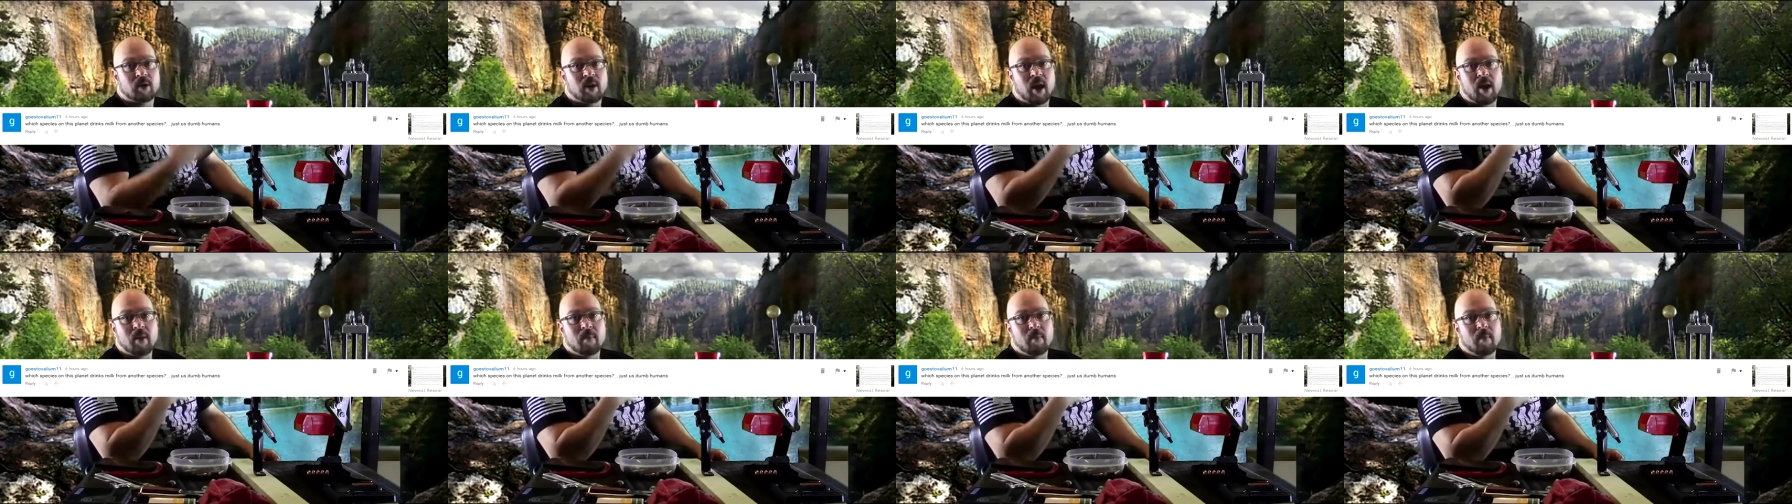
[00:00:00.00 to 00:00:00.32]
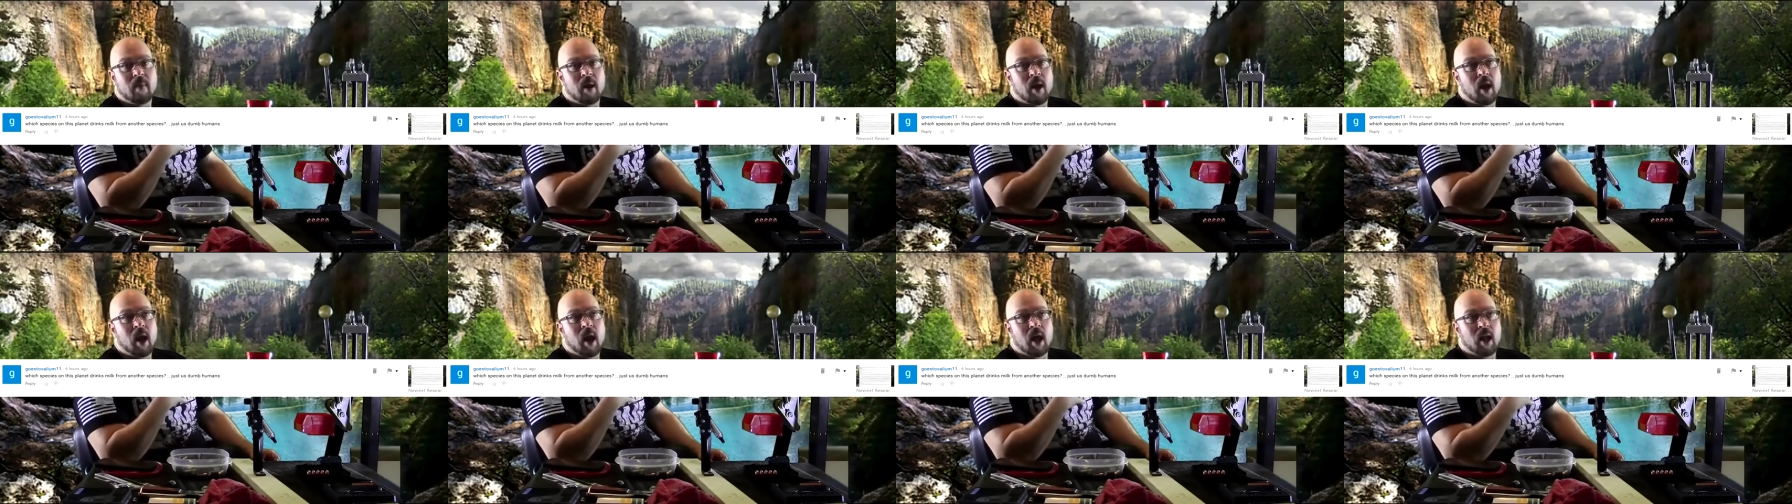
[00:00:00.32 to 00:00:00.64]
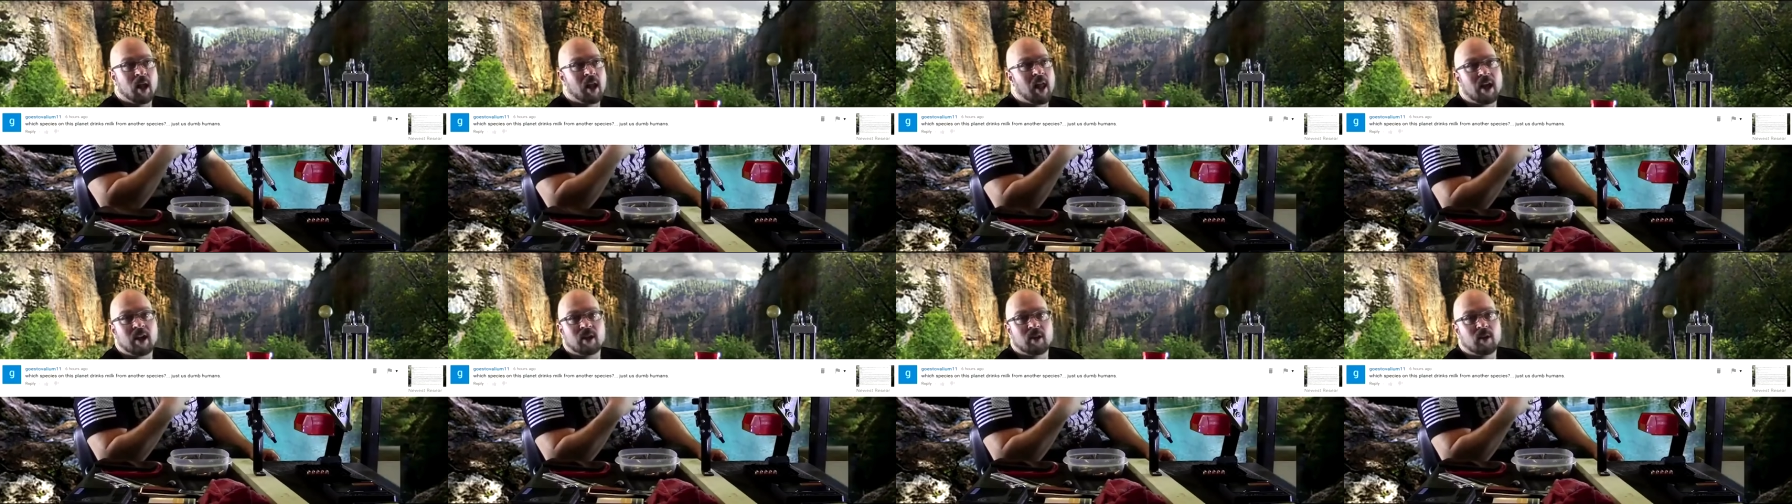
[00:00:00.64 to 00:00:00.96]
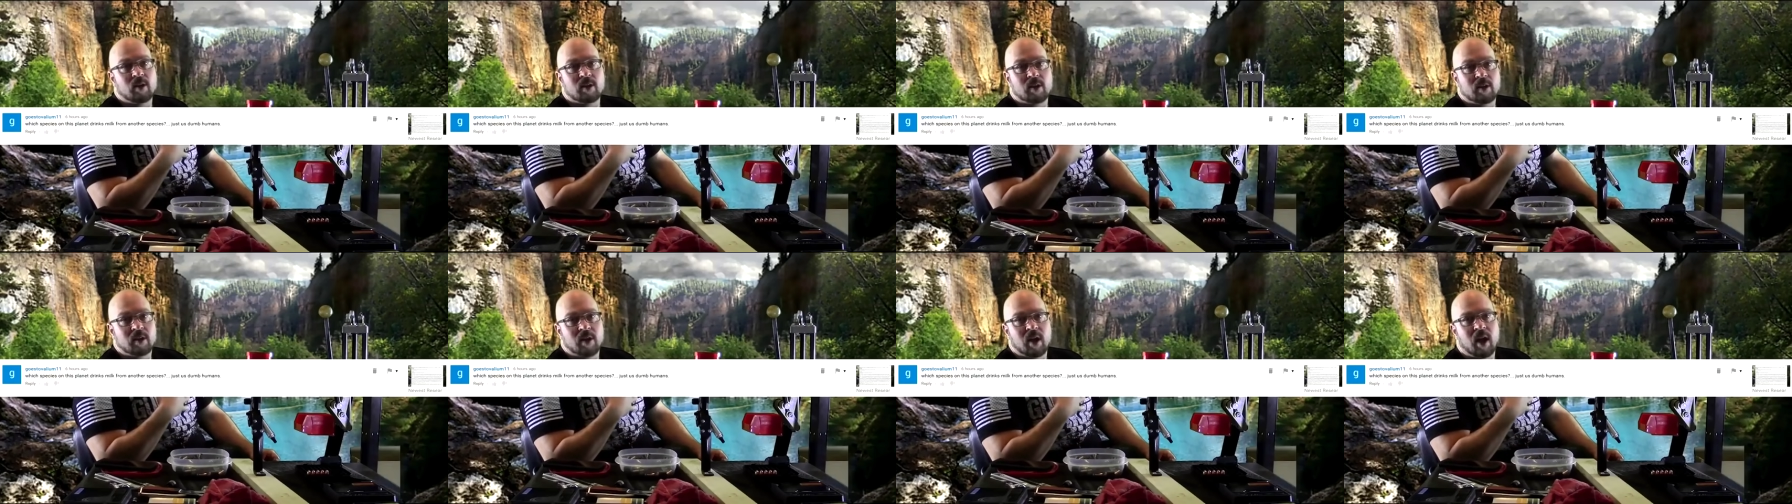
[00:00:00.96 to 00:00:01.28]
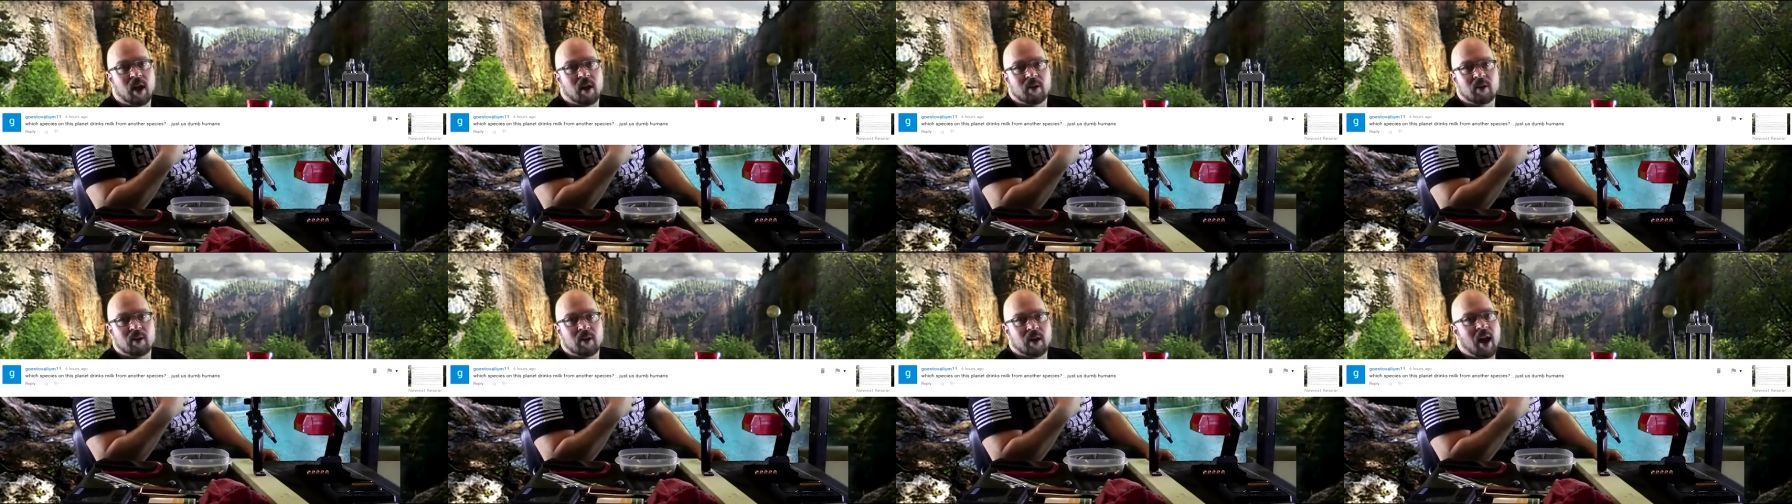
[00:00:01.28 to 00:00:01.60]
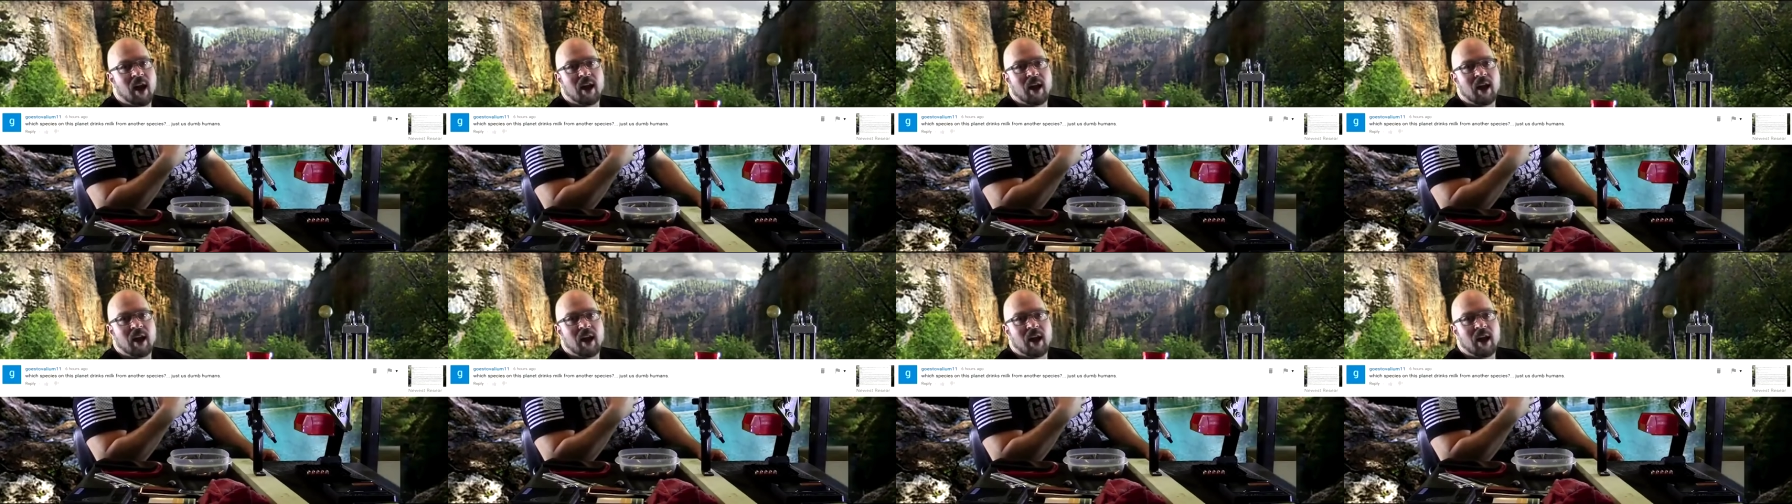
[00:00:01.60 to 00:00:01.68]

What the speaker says: I'm lactose intolerant.